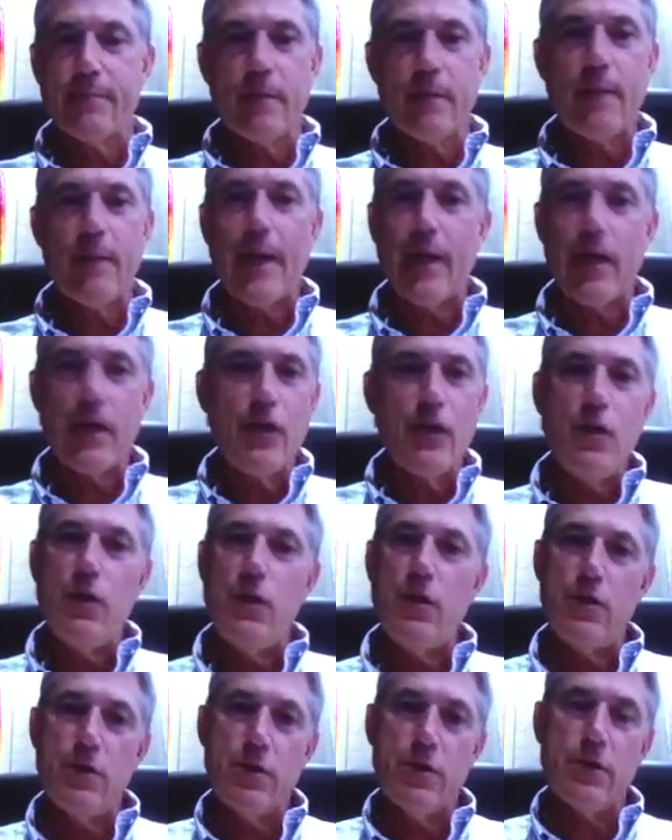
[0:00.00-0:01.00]
About a
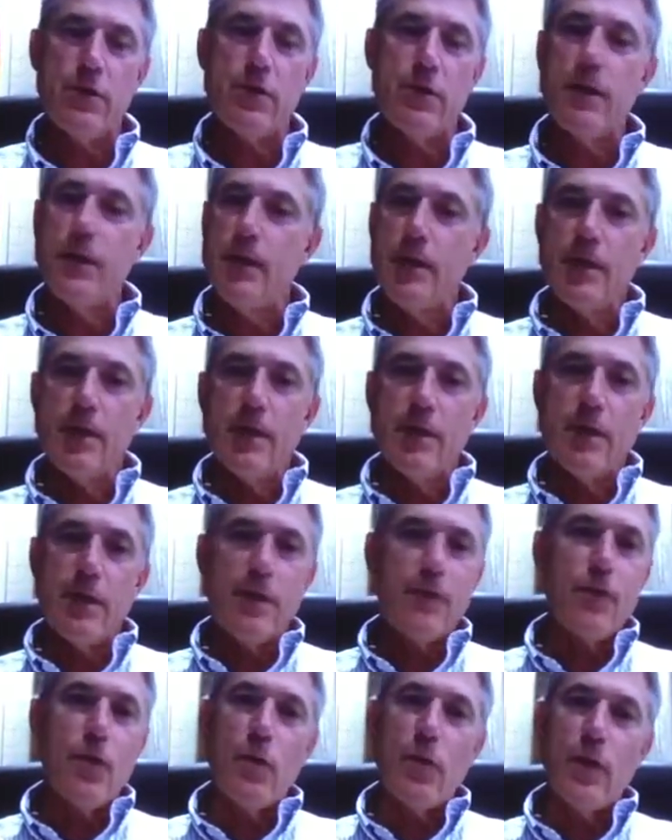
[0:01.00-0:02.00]
year
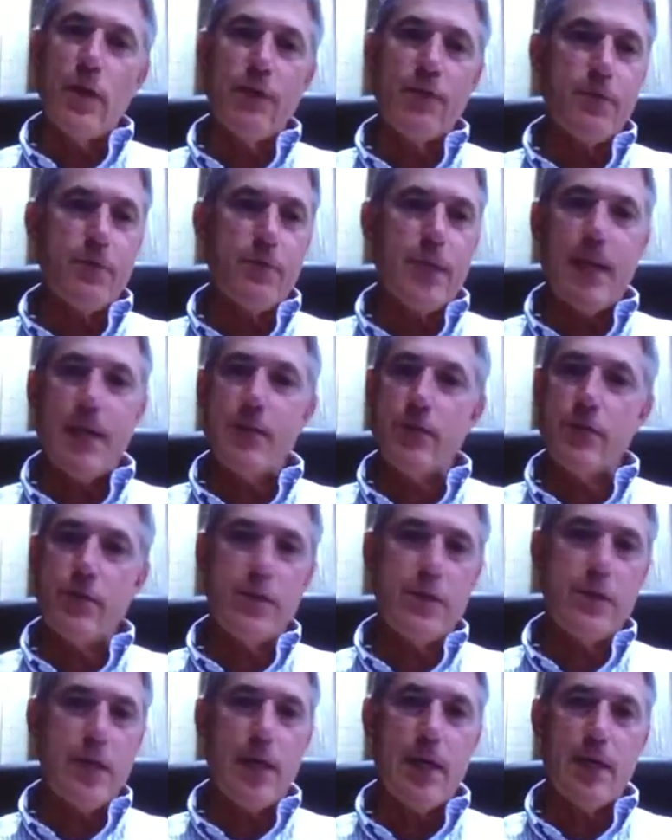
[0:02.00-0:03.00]
of going from doctor
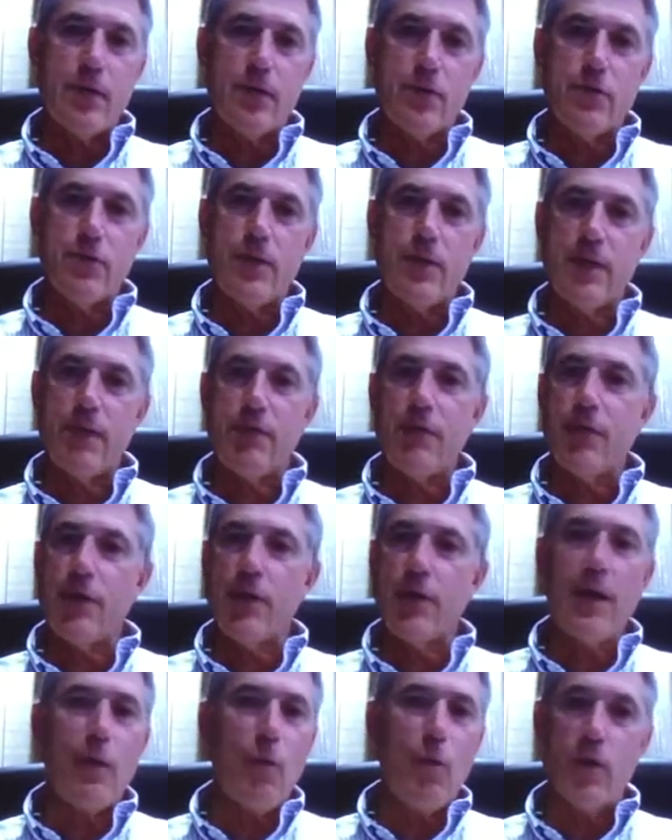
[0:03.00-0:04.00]
to doctor trying to
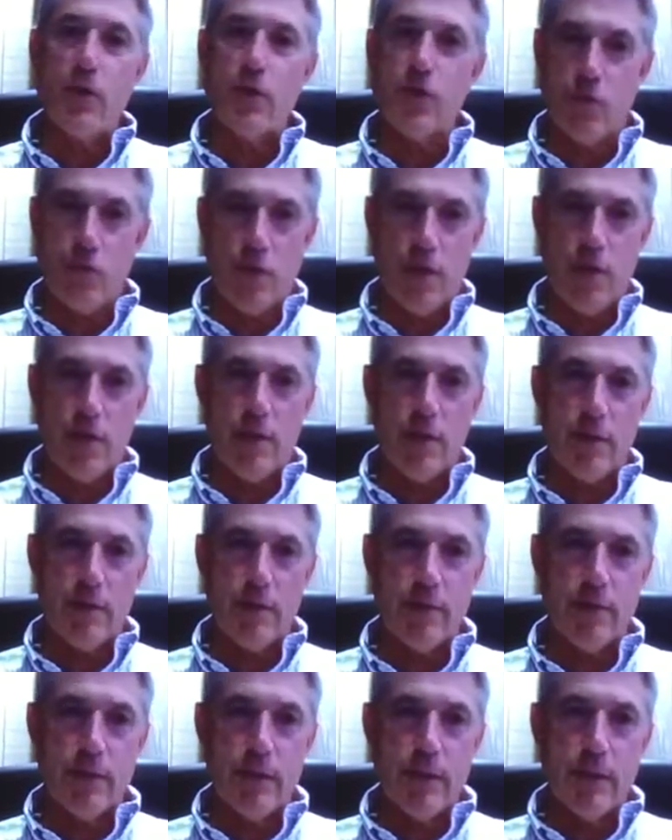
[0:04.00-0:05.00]
figure out what's
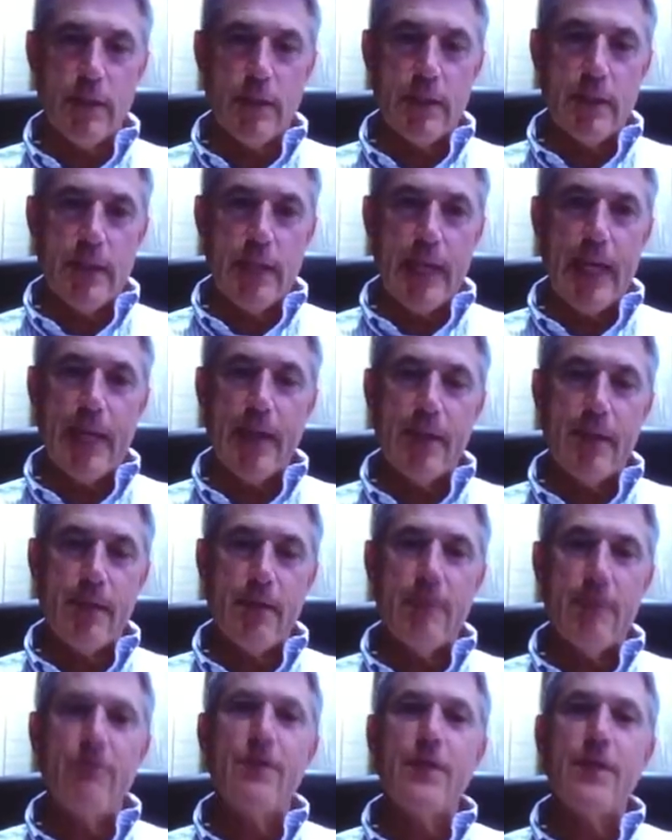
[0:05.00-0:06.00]
wrong.
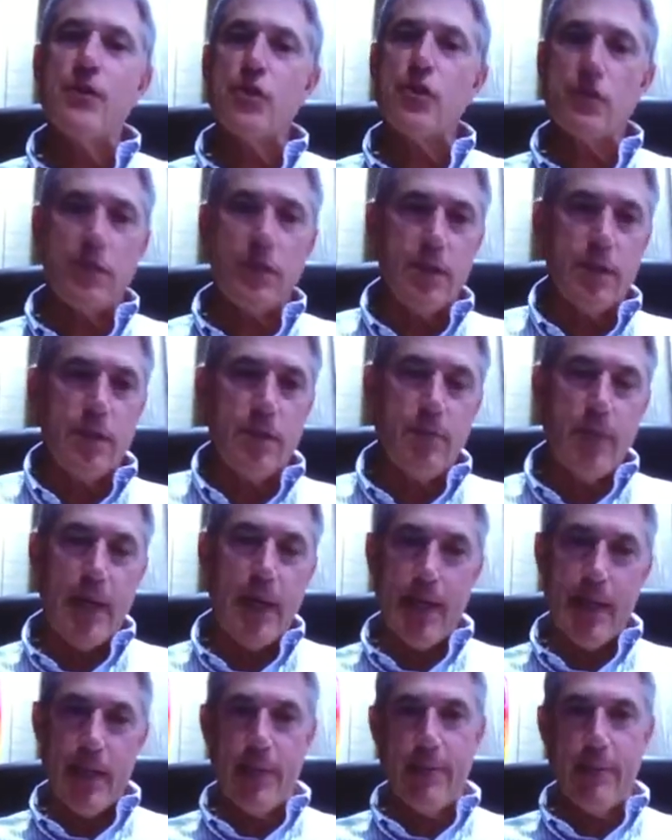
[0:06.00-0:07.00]
And eventually,
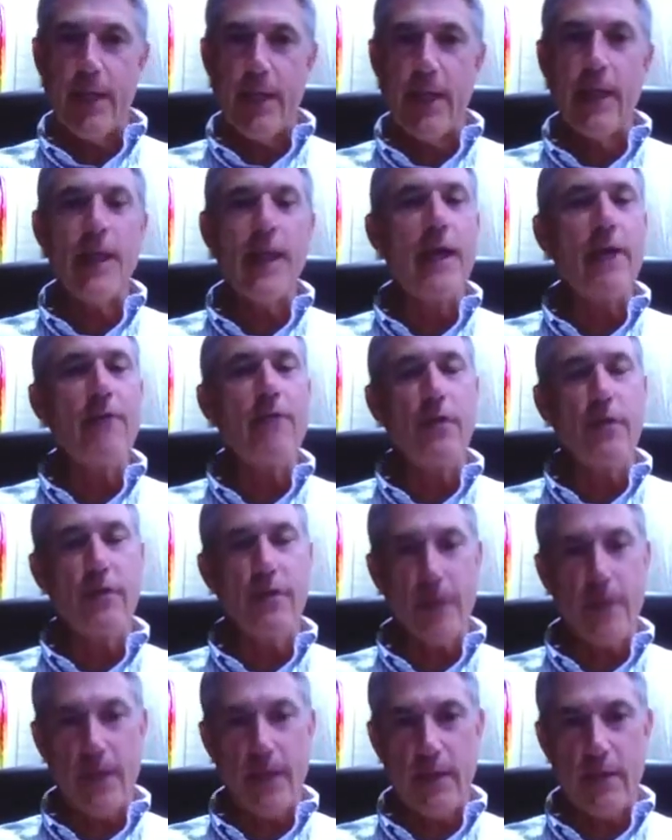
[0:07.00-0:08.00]
by eliminating
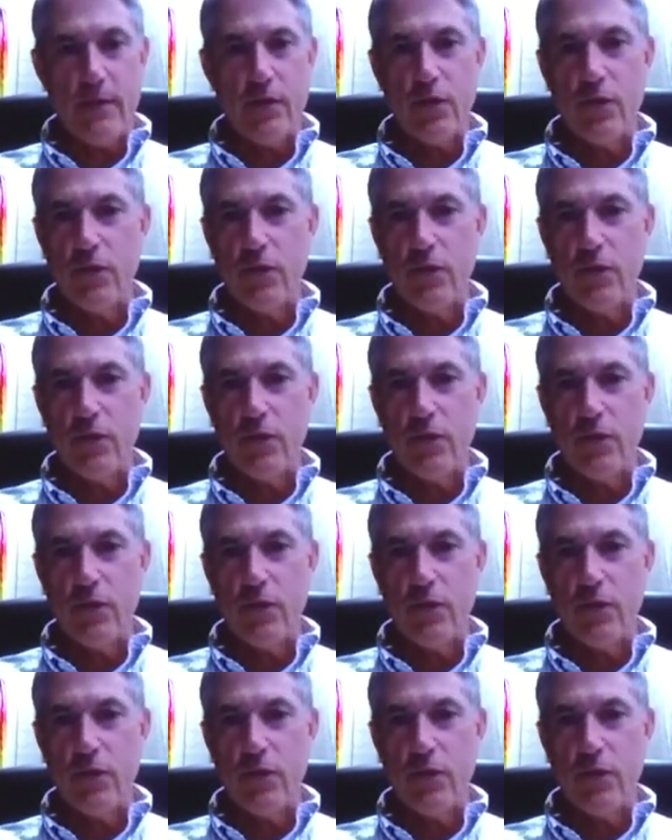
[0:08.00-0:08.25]
everything else,